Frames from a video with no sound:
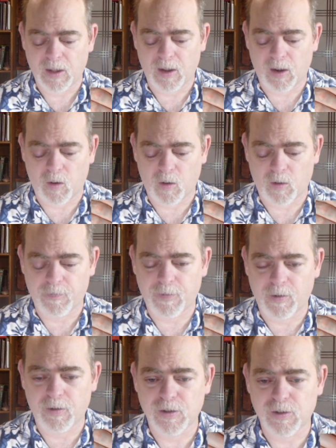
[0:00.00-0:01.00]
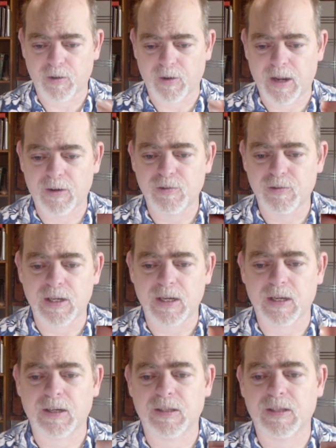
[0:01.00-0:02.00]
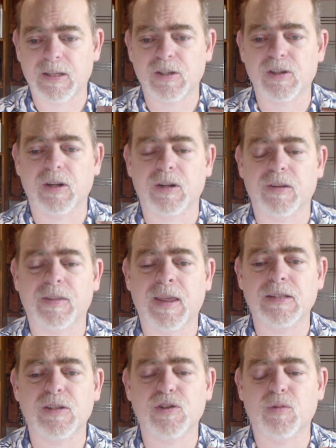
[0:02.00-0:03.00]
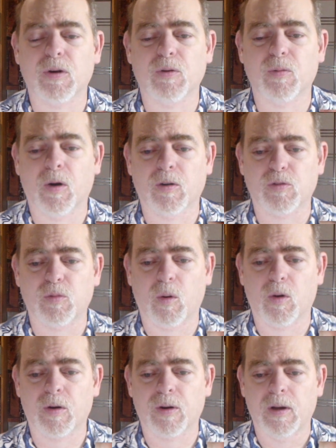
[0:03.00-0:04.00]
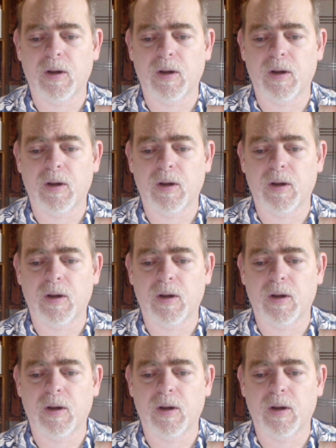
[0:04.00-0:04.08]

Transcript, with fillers: or focus your energy and intention and the things that you want to work toward